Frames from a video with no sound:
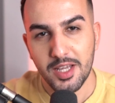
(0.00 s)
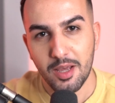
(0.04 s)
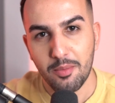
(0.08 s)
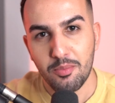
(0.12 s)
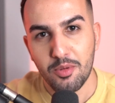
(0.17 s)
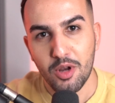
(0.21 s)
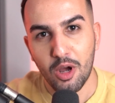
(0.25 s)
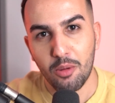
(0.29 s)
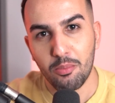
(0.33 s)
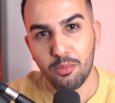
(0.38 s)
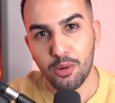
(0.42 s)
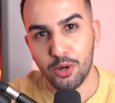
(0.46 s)

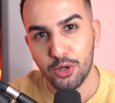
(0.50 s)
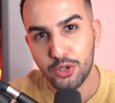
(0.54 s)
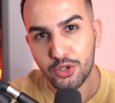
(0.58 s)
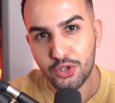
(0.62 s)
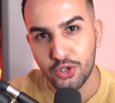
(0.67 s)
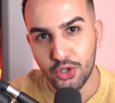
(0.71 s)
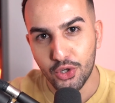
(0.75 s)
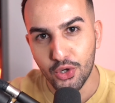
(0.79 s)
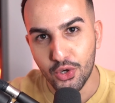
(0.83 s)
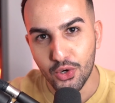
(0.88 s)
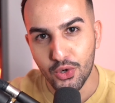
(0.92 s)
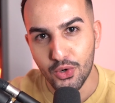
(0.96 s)
Tip number
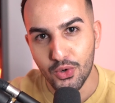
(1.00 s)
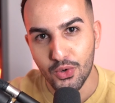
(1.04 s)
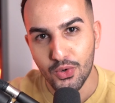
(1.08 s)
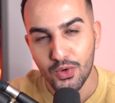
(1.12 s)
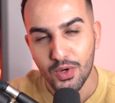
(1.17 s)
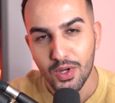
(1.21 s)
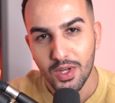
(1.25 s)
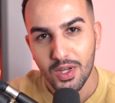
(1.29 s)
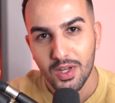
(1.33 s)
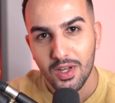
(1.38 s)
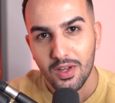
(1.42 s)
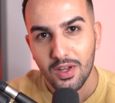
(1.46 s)

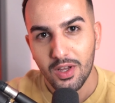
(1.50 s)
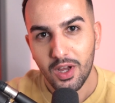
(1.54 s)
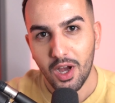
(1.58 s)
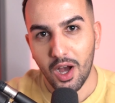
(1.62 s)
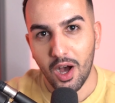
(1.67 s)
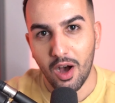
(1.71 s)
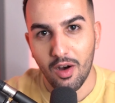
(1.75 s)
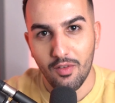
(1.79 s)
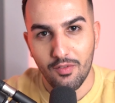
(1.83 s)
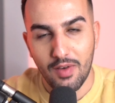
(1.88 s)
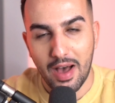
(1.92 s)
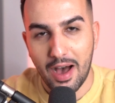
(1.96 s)
two
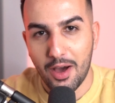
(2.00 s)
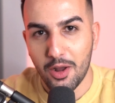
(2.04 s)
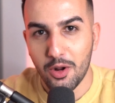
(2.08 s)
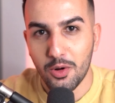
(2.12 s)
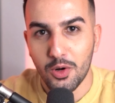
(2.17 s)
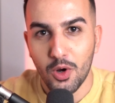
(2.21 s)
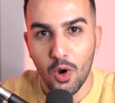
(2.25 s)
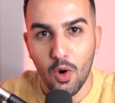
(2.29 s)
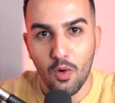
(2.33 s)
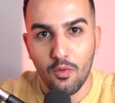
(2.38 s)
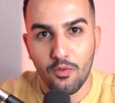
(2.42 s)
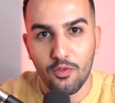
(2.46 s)
of how to
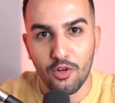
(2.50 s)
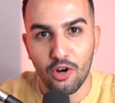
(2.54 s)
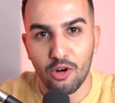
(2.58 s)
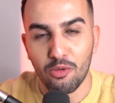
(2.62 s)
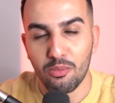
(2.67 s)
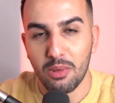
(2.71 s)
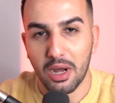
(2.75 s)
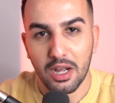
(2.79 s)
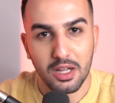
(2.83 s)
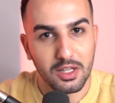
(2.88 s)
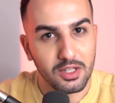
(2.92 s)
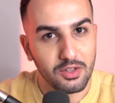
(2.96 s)
go
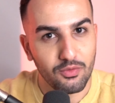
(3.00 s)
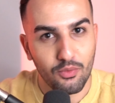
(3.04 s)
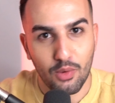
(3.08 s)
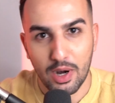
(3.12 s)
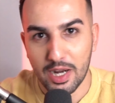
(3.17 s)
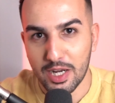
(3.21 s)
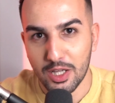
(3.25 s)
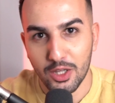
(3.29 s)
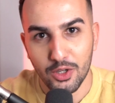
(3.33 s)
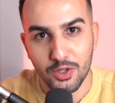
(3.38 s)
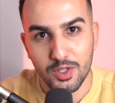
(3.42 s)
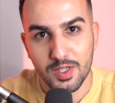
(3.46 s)
from a
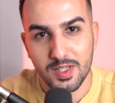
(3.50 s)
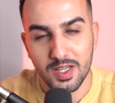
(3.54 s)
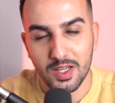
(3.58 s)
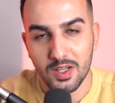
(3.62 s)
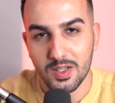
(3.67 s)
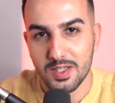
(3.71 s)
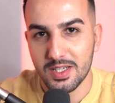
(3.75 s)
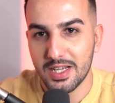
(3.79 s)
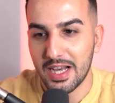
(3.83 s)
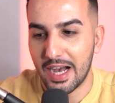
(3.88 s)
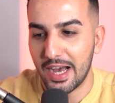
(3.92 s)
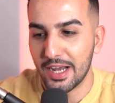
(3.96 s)
regular
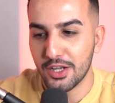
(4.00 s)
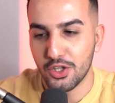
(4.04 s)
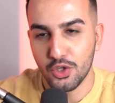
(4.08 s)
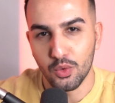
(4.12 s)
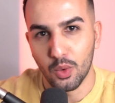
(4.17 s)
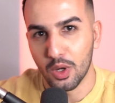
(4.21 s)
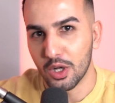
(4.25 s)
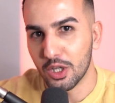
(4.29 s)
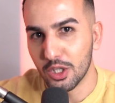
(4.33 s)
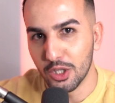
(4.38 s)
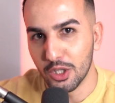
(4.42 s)
sales guy to a